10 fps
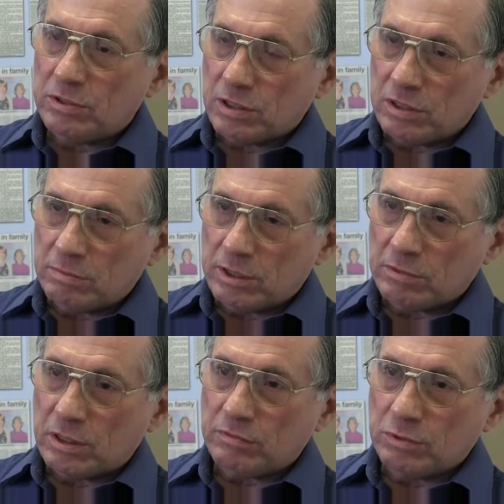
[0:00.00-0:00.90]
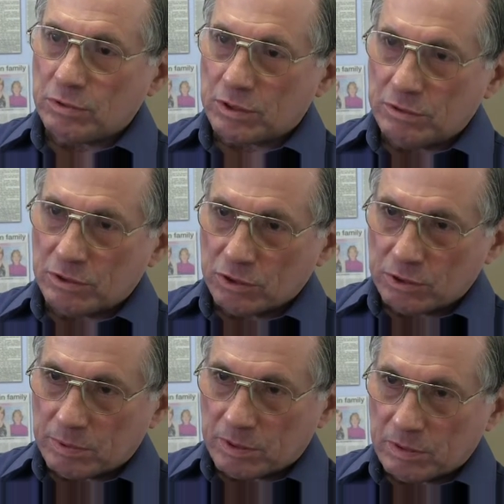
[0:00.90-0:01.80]
decided my wife ought to go into
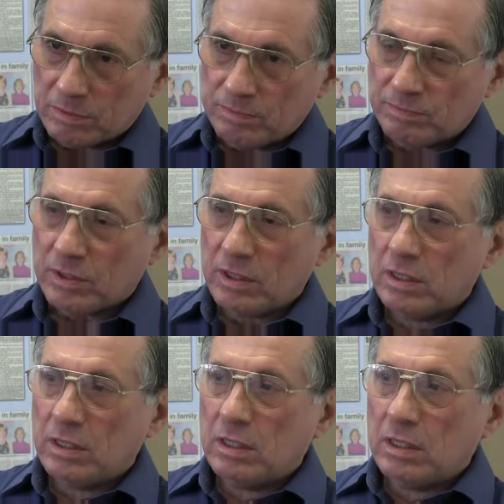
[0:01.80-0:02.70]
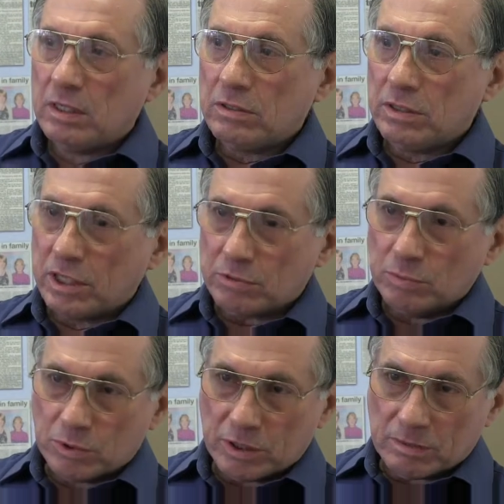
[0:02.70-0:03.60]
hospital the next
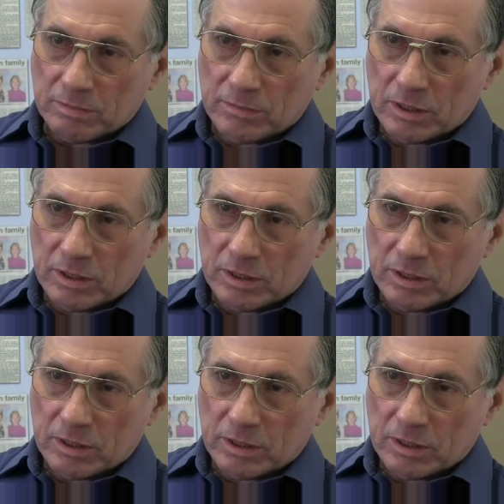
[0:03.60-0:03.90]
morning.